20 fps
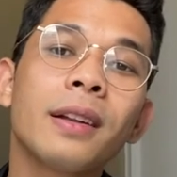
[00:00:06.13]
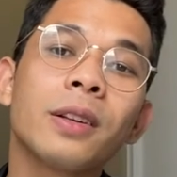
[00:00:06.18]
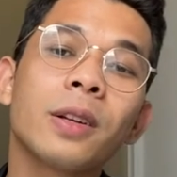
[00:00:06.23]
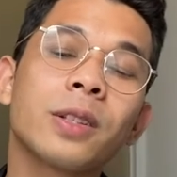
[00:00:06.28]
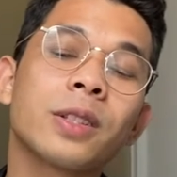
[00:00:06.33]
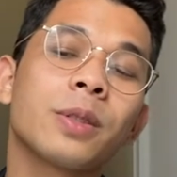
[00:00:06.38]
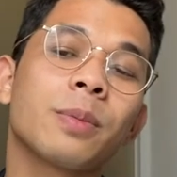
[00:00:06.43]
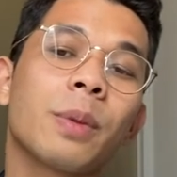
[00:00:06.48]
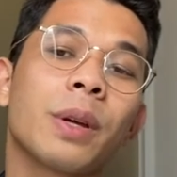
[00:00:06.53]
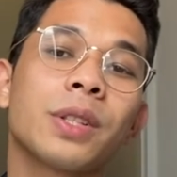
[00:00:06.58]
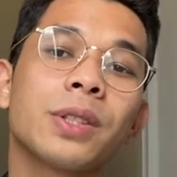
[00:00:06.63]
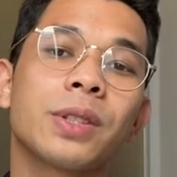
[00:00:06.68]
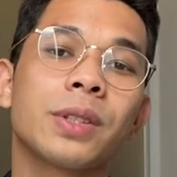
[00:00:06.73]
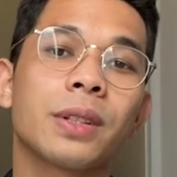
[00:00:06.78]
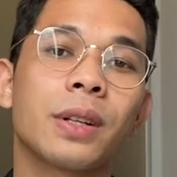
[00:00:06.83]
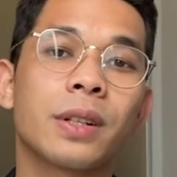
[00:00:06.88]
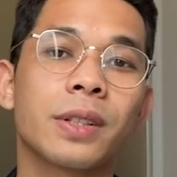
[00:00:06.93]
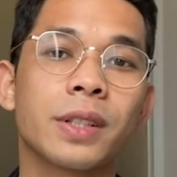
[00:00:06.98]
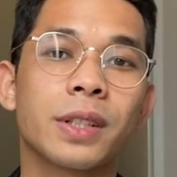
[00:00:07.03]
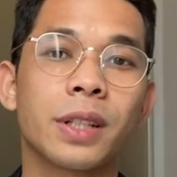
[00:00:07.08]
Not to
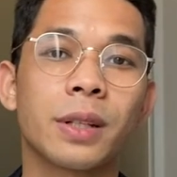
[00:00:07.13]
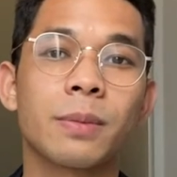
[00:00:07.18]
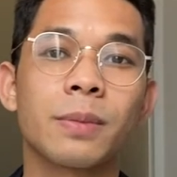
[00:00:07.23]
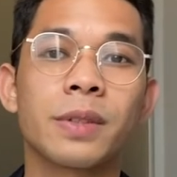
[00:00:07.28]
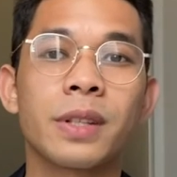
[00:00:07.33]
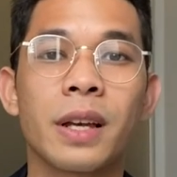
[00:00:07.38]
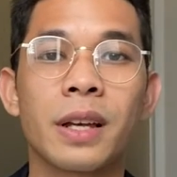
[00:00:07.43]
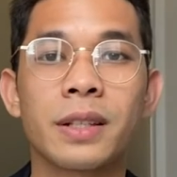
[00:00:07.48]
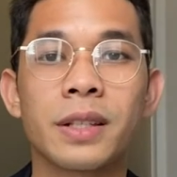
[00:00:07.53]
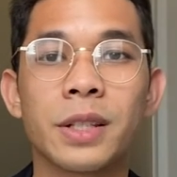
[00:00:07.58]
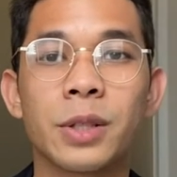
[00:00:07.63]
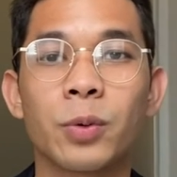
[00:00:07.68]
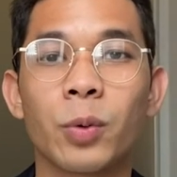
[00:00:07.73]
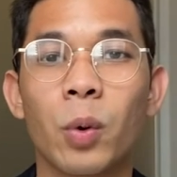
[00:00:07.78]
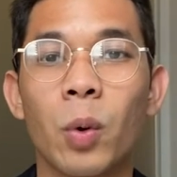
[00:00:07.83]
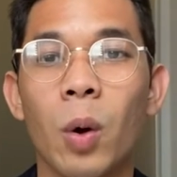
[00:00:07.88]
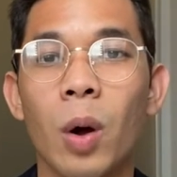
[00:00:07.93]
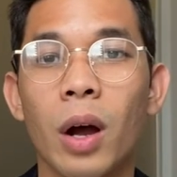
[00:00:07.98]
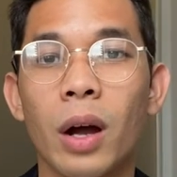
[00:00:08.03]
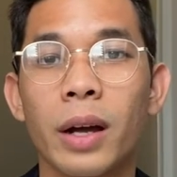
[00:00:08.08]
mention our circumstances
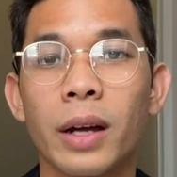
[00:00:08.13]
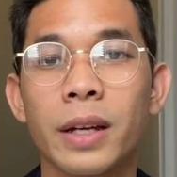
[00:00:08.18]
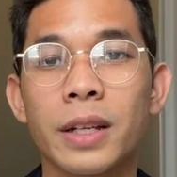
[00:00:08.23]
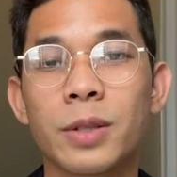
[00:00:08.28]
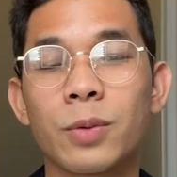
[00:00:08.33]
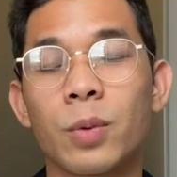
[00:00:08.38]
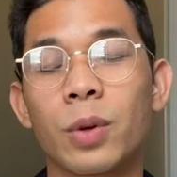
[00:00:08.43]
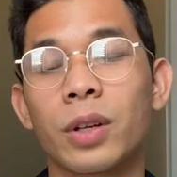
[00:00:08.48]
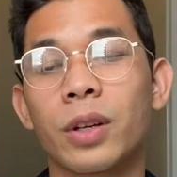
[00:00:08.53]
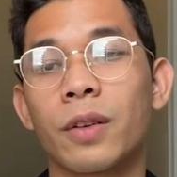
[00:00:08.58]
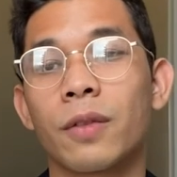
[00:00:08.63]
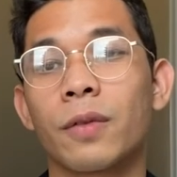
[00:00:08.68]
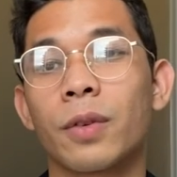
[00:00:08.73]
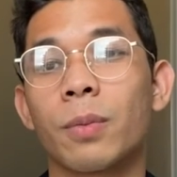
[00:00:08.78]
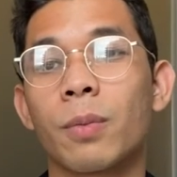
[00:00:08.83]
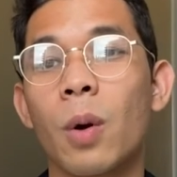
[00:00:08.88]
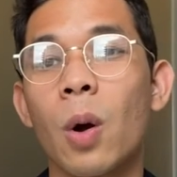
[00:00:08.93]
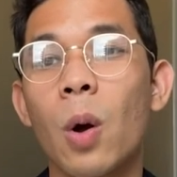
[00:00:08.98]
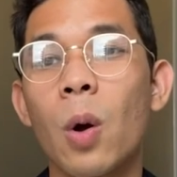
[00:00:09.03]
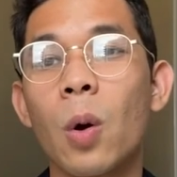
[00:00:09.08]
requires working
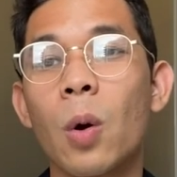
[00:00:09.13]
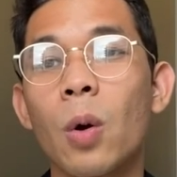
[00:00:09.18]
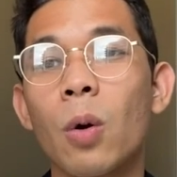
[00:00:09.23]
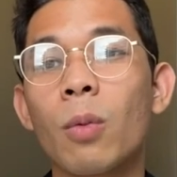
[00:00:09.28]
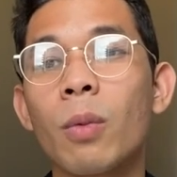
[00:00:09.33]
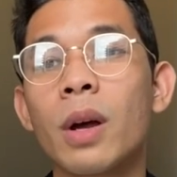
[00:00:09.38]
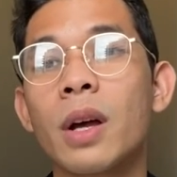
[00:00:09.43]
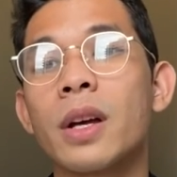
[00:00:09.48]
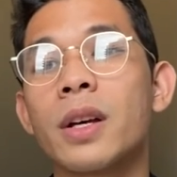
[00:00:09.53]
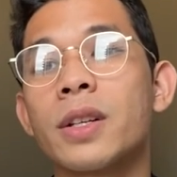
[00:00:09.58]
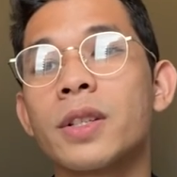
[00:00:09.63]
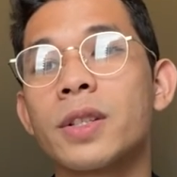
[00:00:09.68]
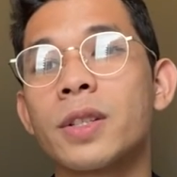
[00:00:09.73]
from home.